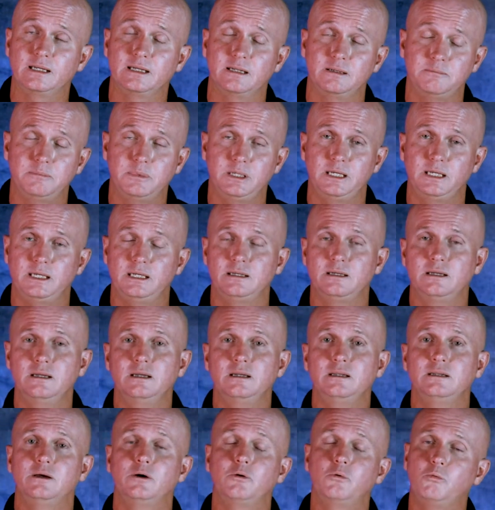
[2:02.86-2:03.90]
can be.
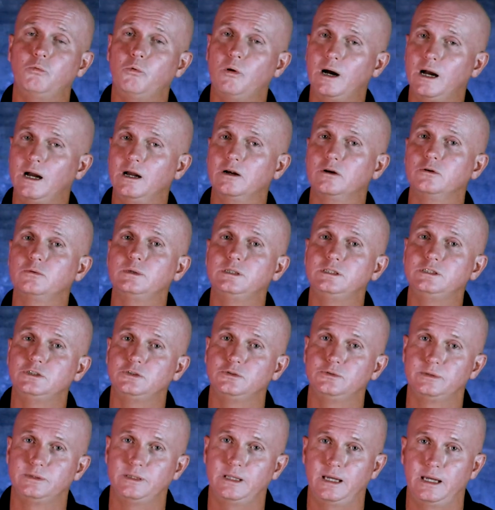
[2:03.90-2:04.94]
Now, why are we
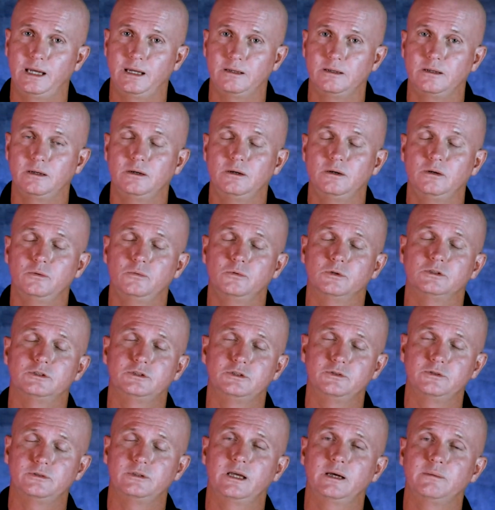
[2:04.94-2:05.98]
doing that? We're
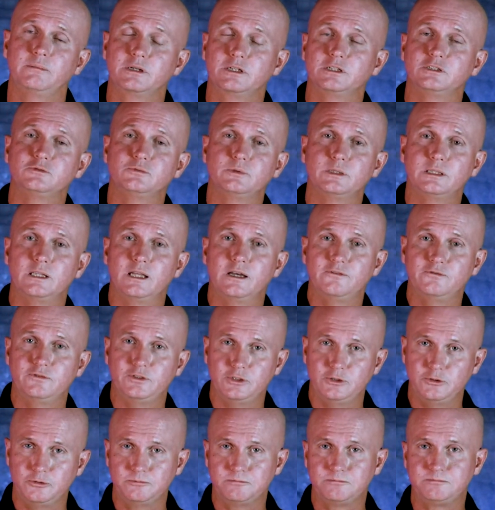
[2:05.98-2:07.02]
doing that because we love
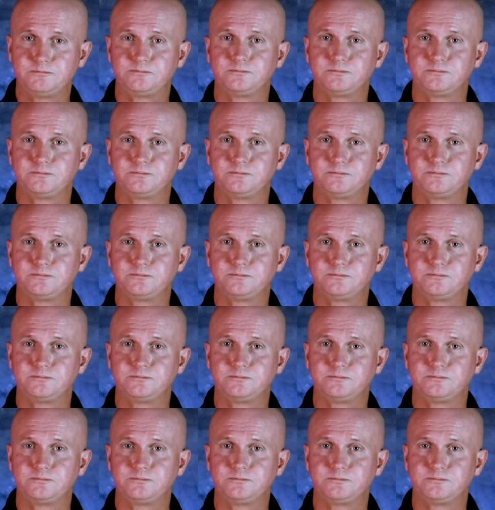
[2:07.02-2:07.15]
you.